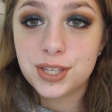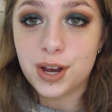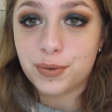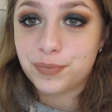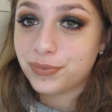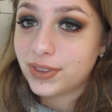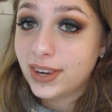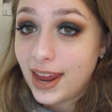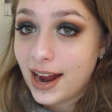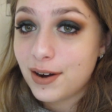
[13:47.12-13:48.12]
So
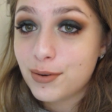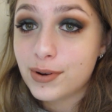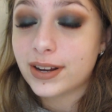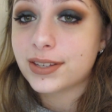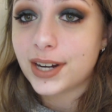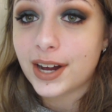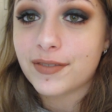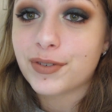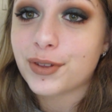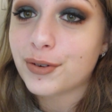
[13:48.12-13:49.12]
now it is
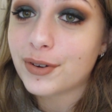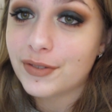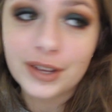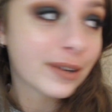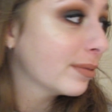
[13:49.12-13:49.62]
time for the review.